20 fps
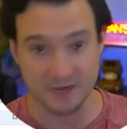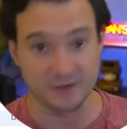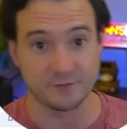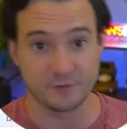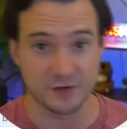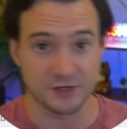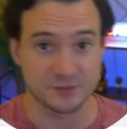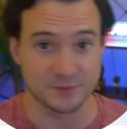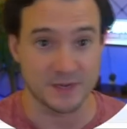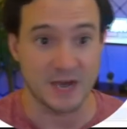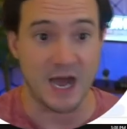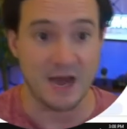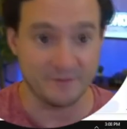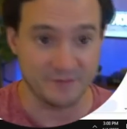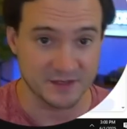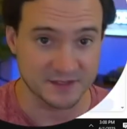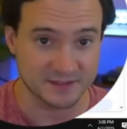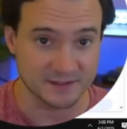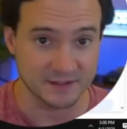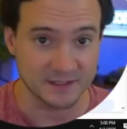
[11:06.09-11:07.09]
infringement,
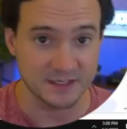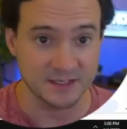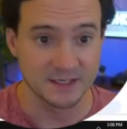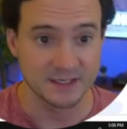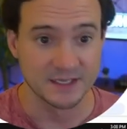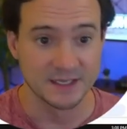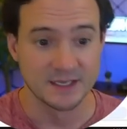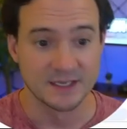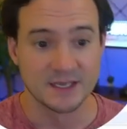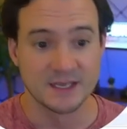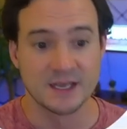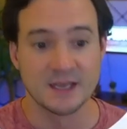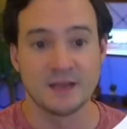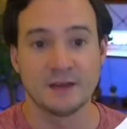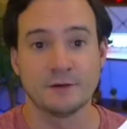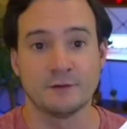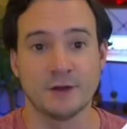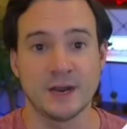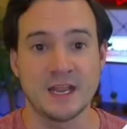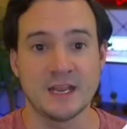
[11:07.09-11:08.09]
obviously,
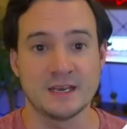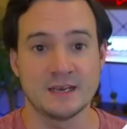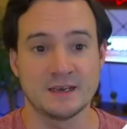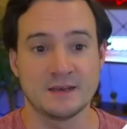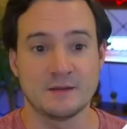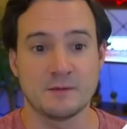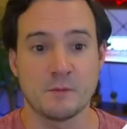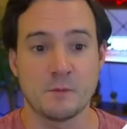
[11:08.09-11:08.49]
right?